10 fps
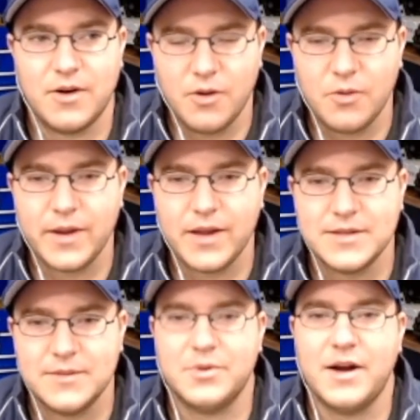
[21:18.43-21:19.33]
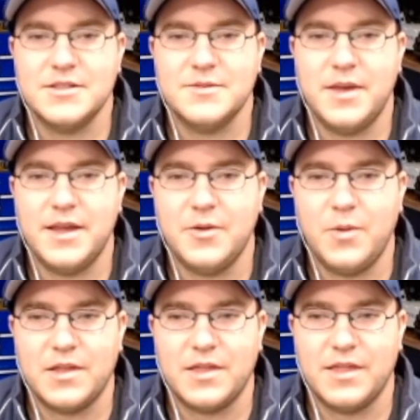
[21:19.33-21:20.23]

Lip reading: always impressed me with